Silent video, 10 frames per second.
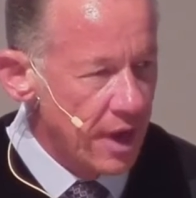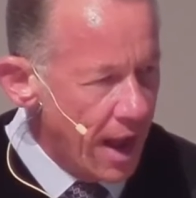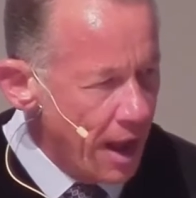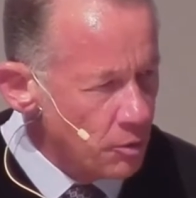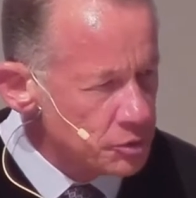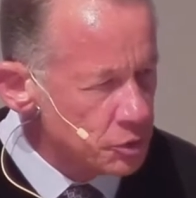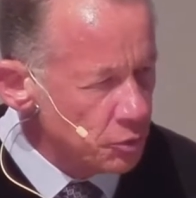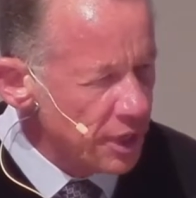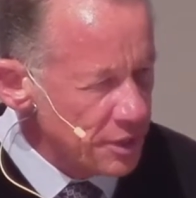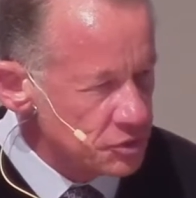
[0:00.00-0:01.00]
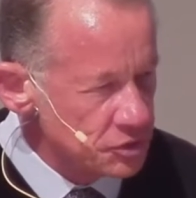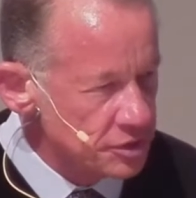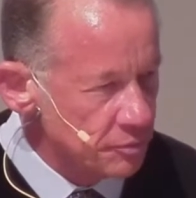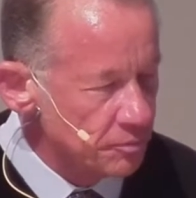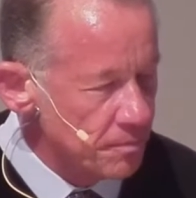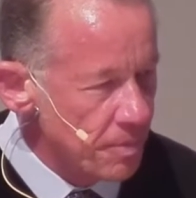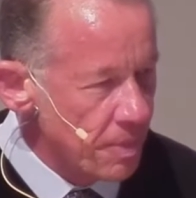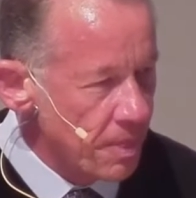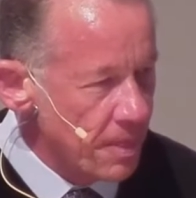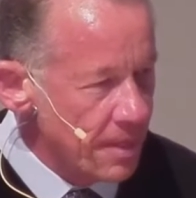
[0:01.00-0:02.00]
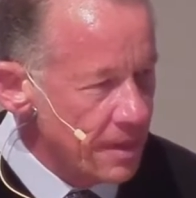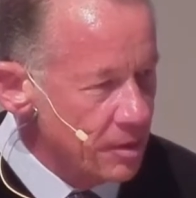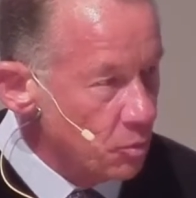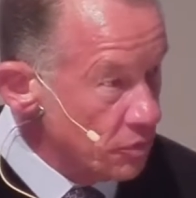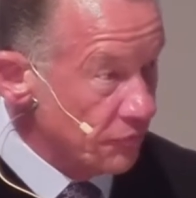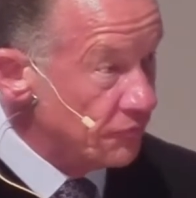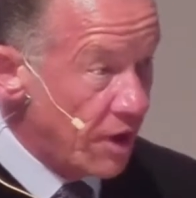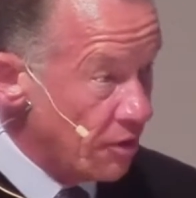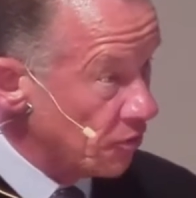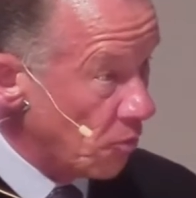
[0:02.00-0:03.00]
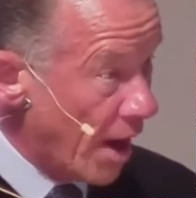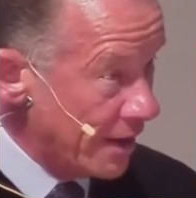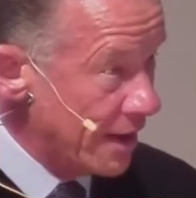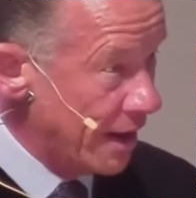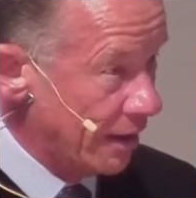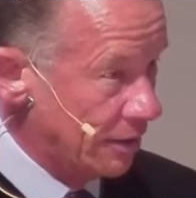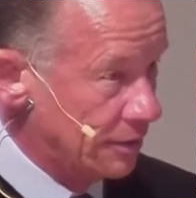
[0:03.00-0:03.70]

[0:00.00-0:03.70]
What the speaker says: How is your relationship with the Father right now?